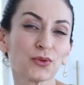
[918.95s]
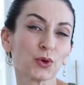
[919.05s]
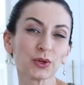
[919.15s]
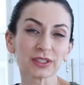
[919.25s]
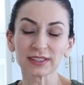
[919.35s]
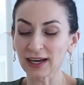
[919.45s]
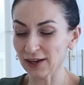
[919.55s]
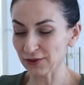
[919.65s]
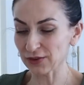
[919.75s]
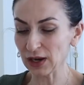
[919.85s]
fork,
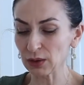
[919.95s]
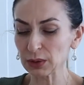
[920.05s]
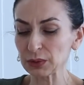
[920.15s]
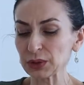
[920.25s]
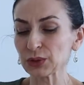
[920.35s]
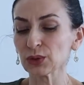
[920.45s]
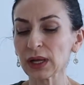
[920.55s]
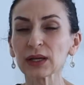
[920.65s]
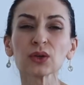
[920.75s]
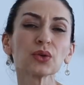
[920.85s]
knife, however you
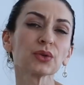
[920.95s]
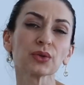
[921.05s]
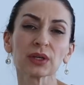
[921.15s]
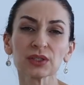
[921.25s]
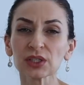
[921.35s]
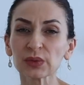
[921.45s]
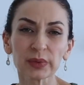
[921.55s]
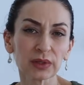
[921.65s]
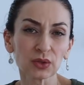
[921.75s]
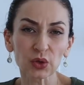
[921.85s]
like, or you can just
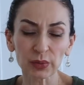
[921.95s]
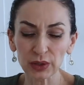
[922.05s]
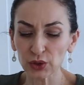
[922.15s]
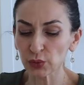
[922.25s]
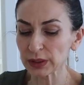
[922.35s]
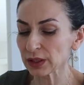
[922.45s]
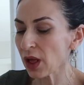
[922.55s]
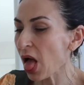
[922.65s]
be normal human.